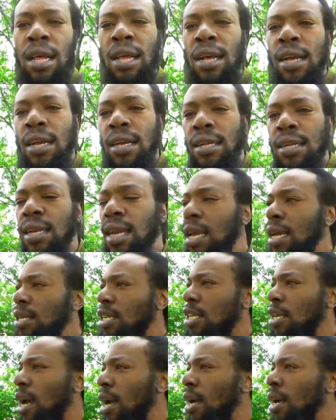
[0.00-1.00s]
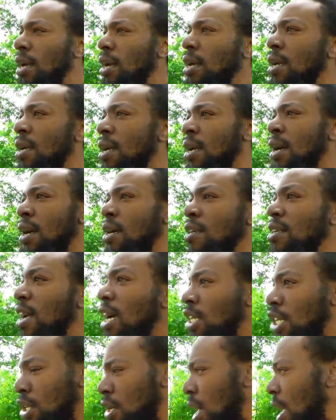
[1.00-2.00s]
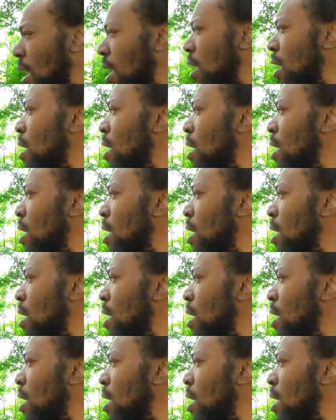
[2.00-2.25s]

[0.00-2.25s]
in nature, or nature,